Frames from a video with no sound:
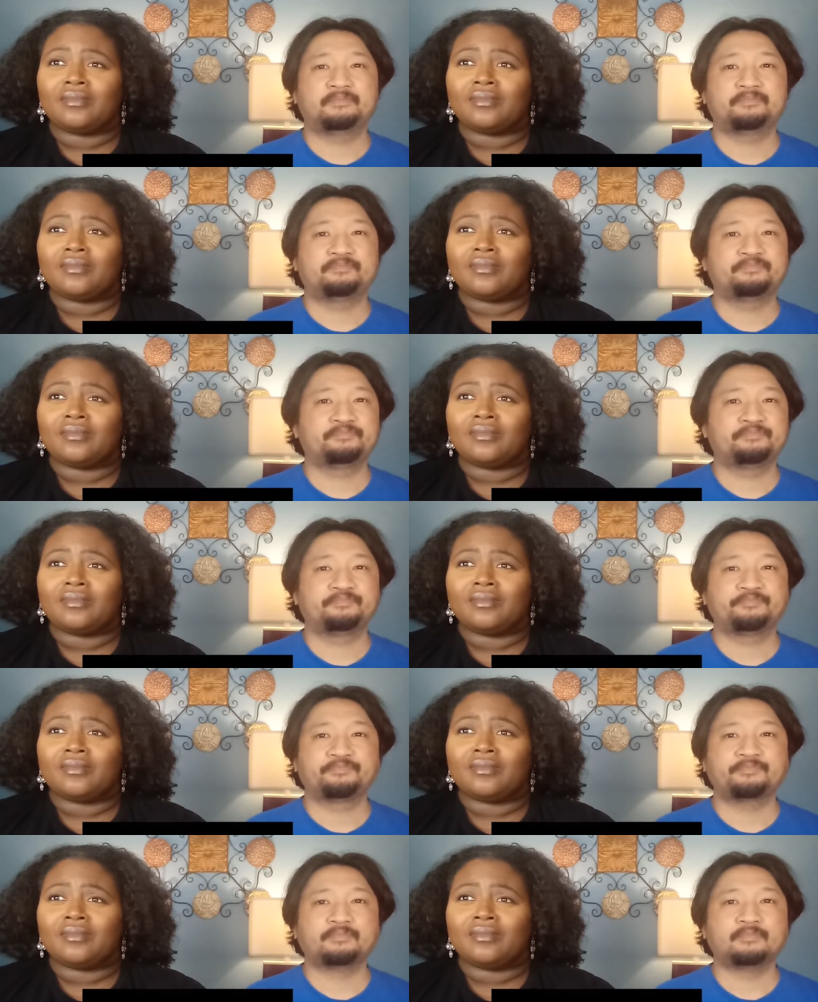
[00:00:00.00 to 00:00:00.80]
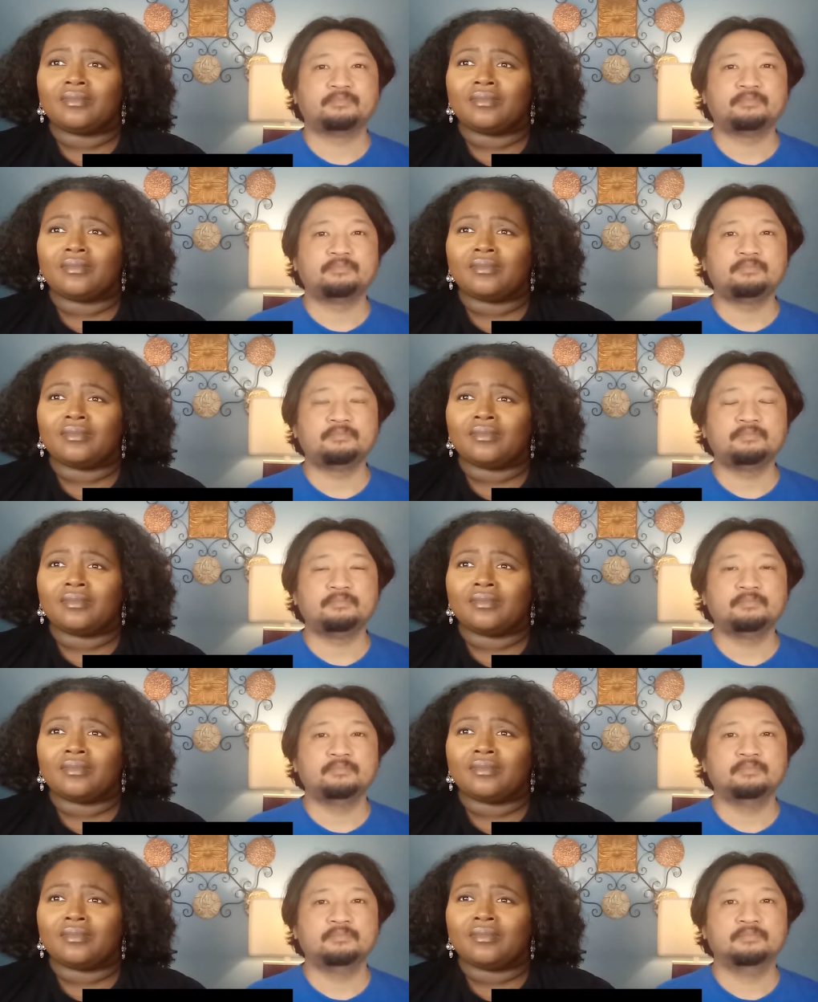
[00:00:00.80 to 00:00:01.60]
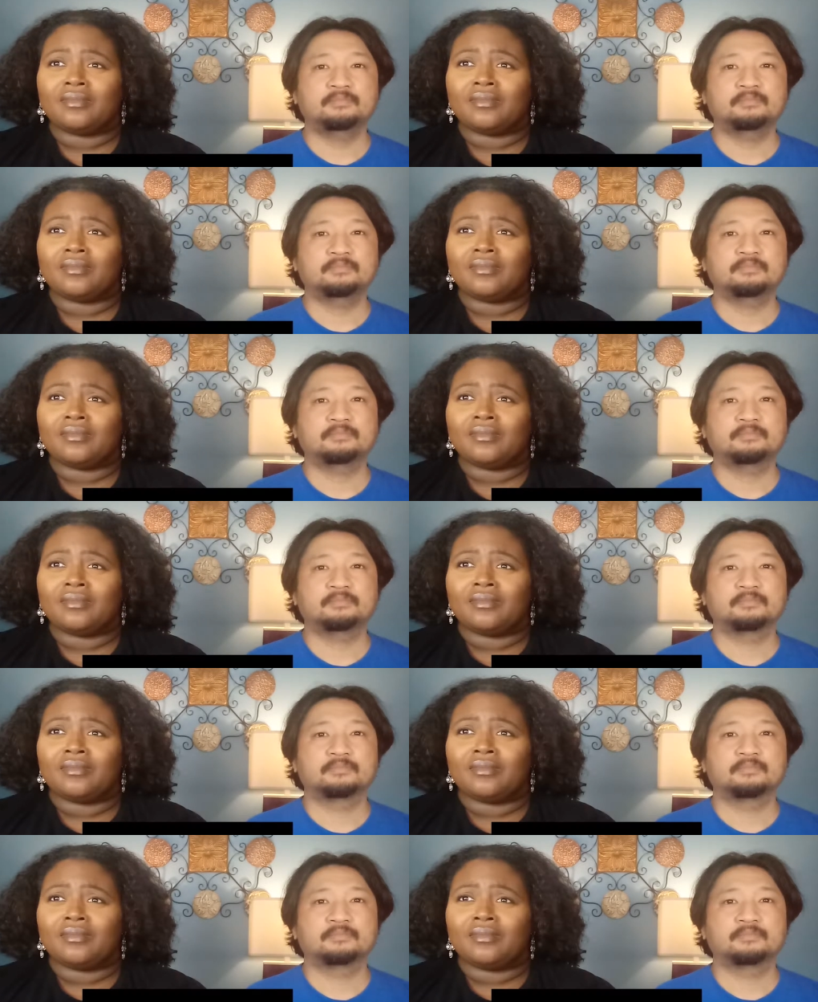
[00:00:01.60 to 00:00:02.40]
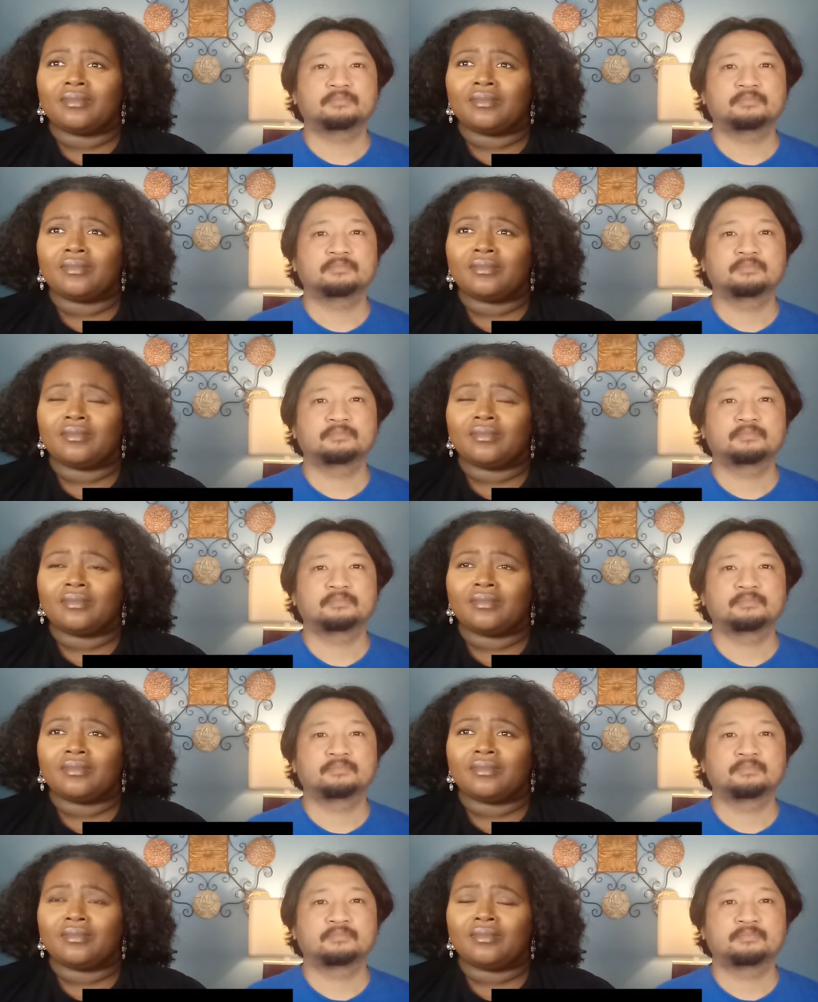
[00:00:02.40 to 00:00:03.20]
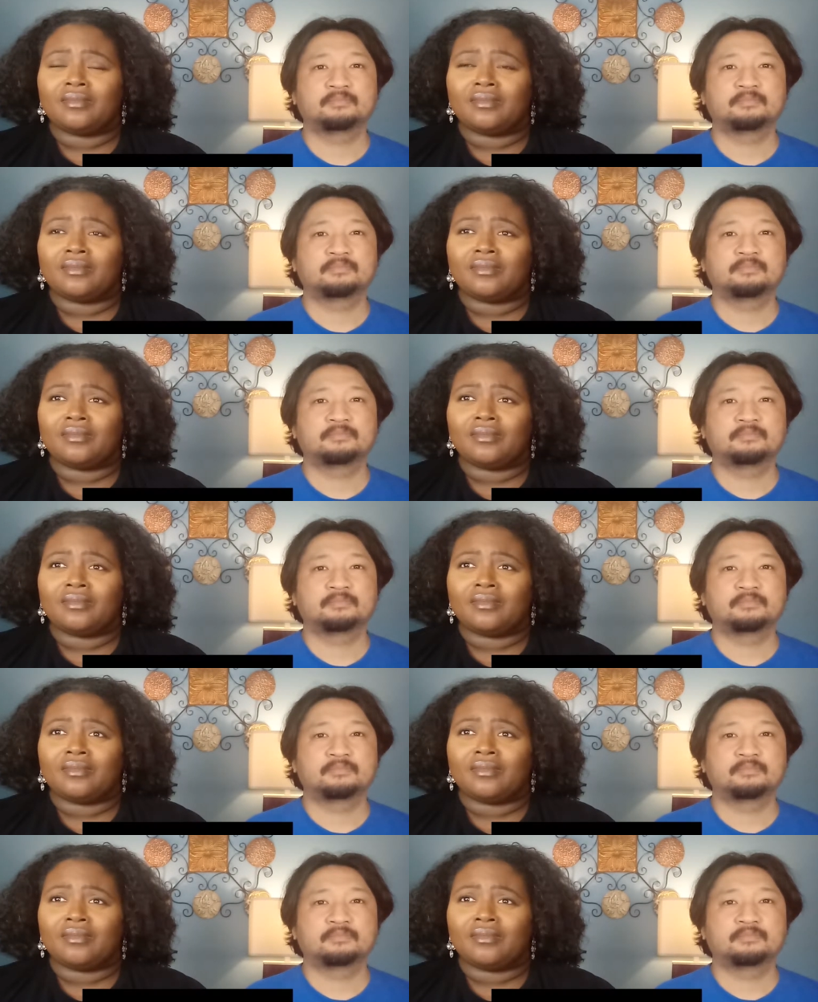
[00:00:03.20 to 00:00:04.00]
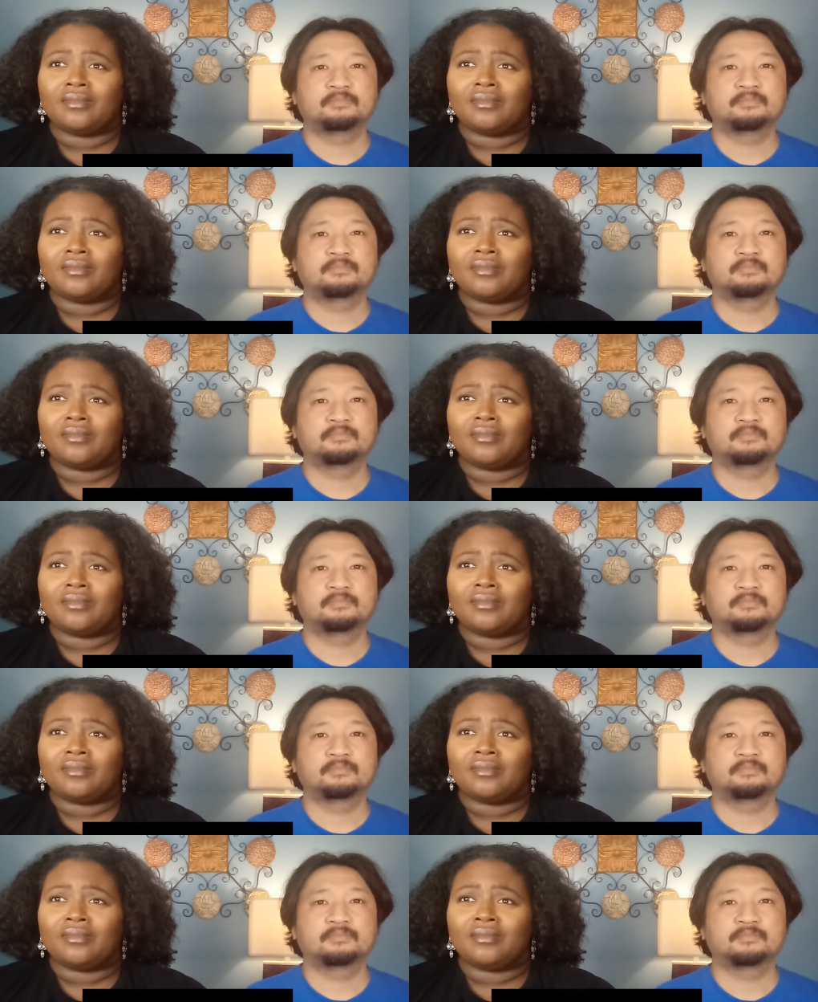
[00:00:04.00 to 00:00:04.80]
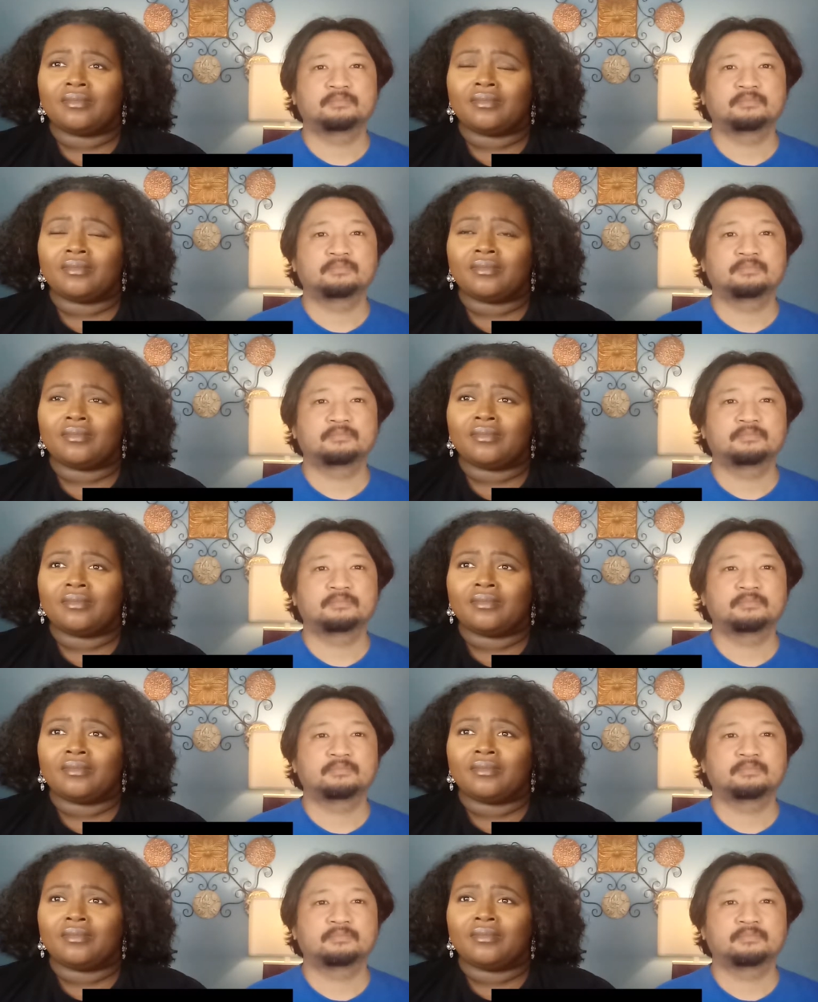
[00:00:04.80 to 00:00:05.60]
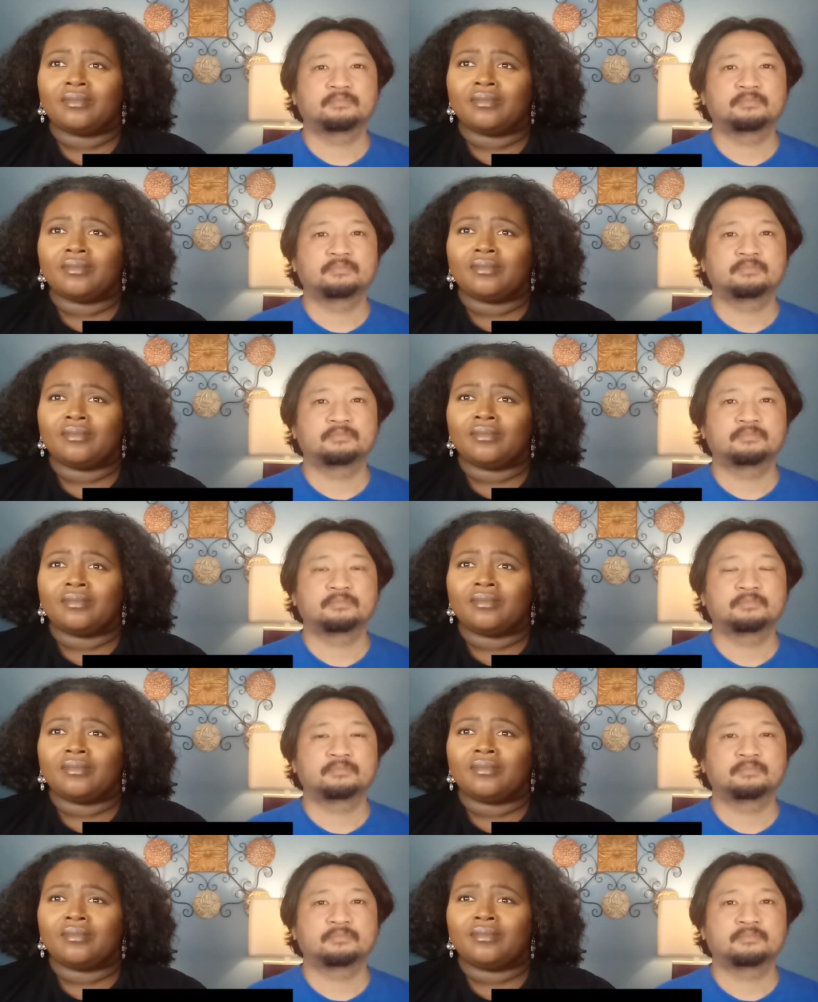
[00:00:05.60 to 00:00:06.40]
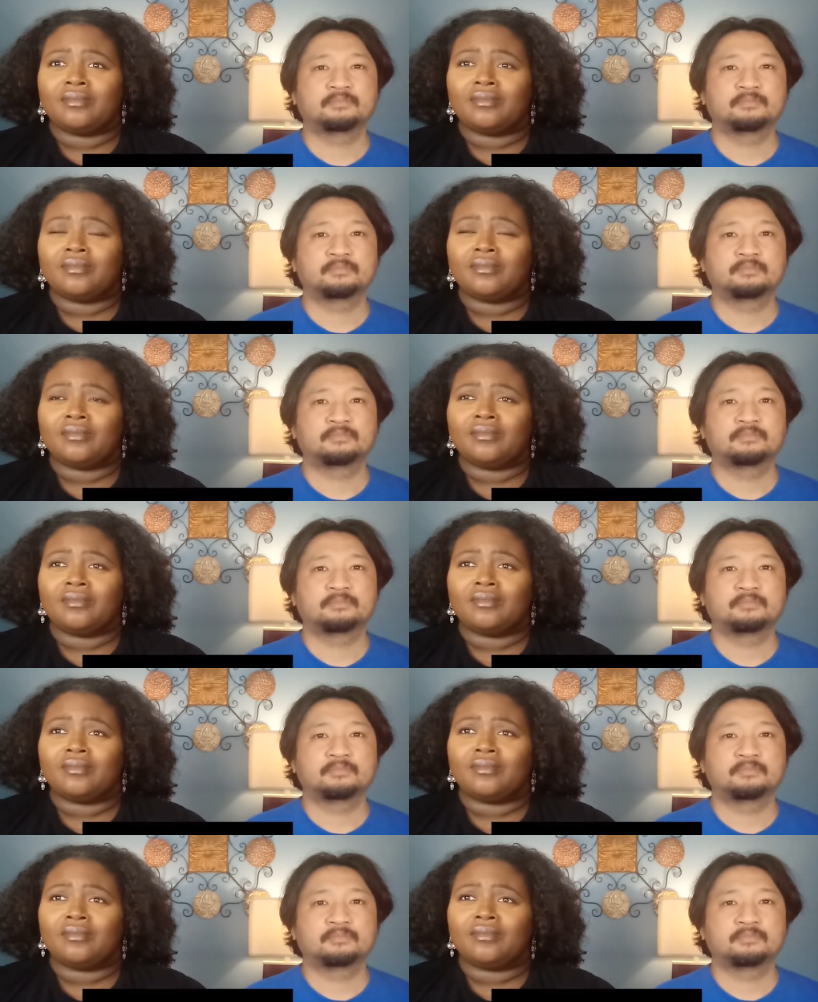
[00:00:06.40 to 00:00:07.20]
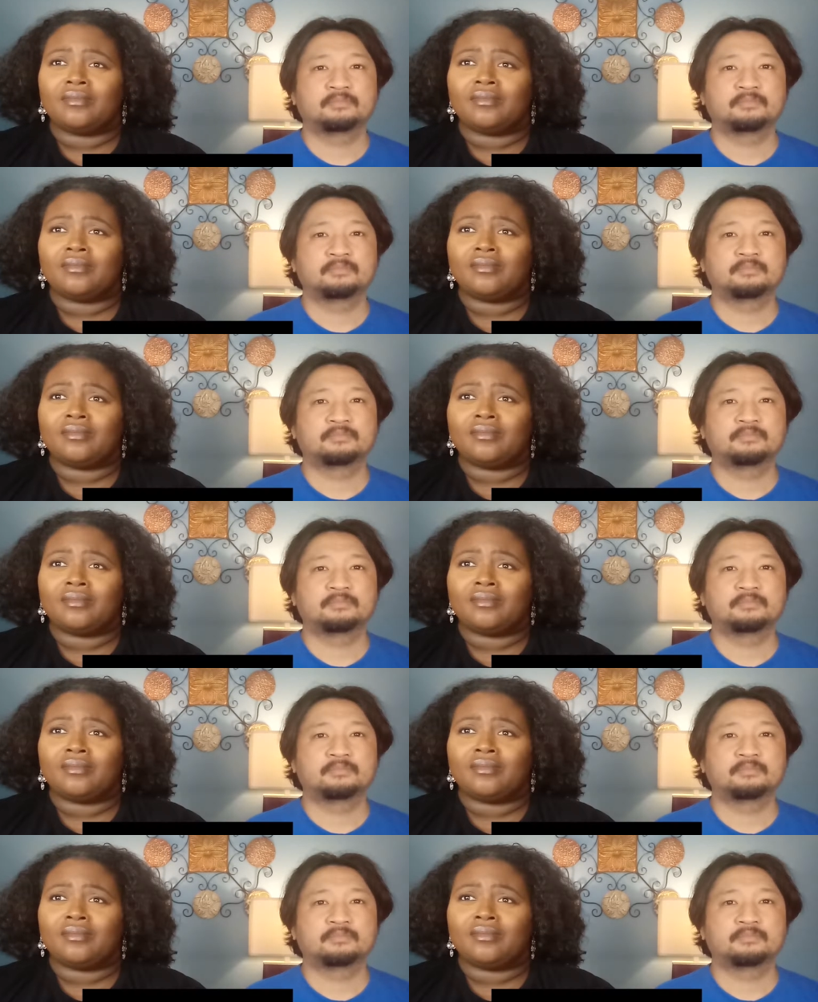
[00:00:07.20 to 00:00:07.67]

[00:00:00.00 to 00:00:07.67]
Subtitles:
Nothing is said.